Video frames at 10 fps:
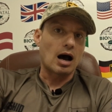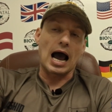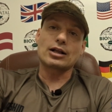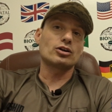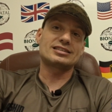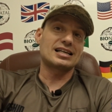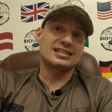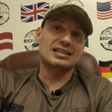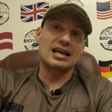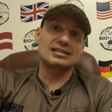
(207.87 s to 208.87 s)
I don't say
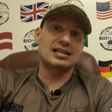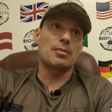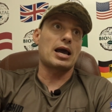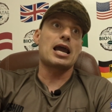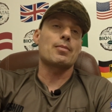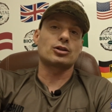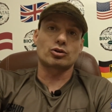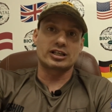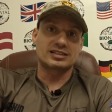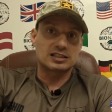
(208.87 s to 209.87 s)
that some A'imma
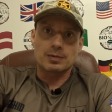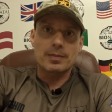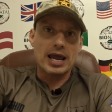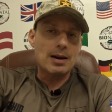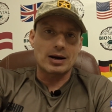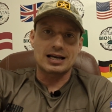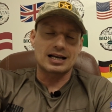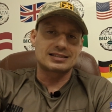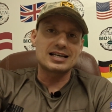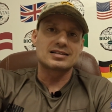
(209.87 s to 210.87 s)
not exist. Maybe A'imma
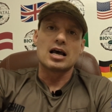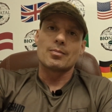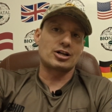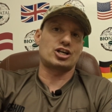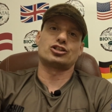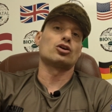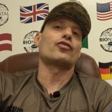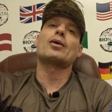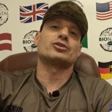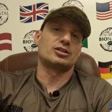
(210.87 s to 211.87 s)
exists, but she's not
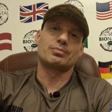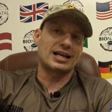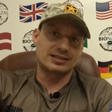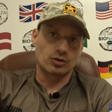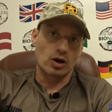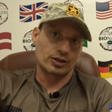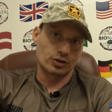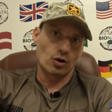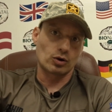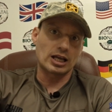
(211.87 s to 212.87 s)
famous in black seed oil.
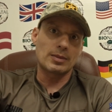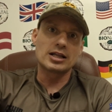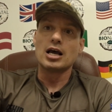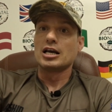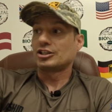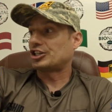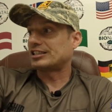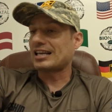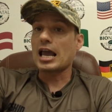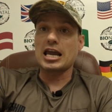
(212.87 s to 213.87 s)
You know what I mean? She
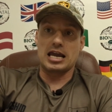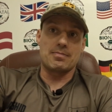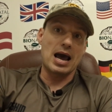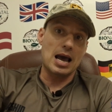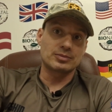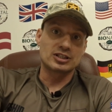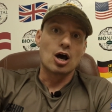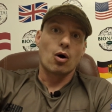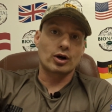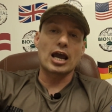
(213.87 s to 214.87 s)
say Imams.
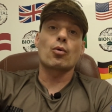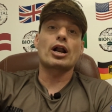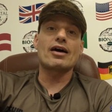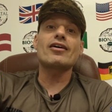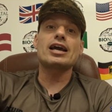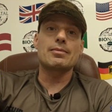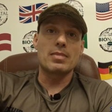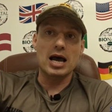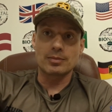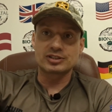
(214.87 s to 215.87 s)
Okay, wherever
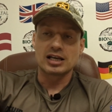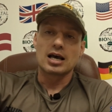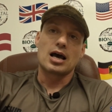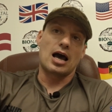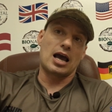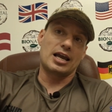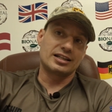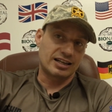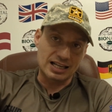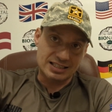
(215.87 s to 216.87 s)
Imams uh,
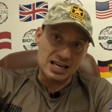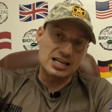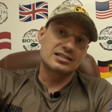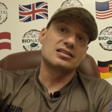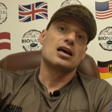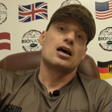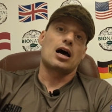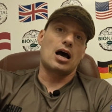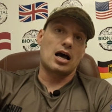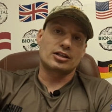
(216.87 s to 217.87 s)
in Hadith
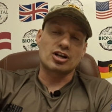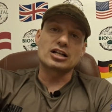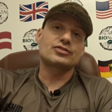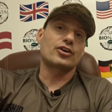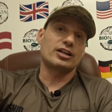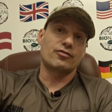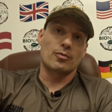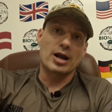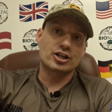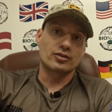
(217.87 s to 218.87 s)
uh, transfer
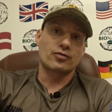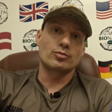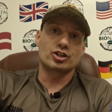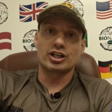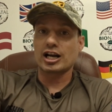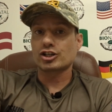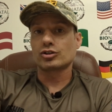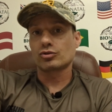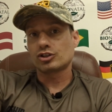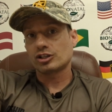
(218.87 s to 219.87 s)
information from generation to